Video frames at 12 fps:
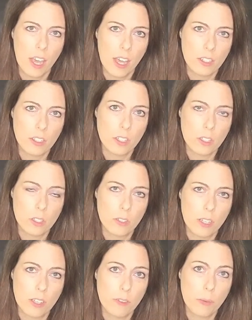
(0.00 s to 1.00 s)
as this
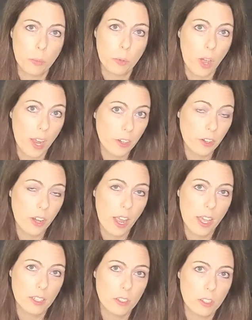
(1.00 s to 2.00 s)
even brighter
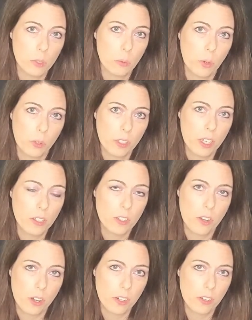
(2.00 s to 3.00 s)
as this world gets
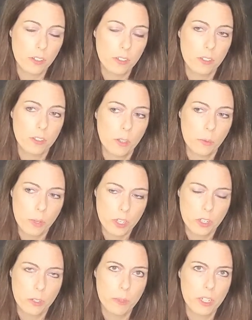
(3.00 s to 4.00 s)
darker, that we
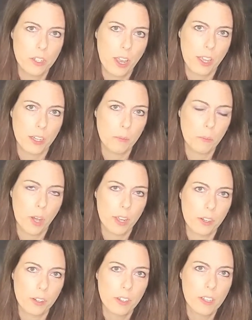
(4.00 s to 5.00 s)
should be shining
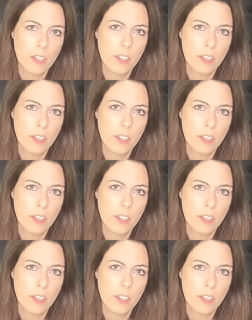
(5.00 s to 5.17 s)
brighter.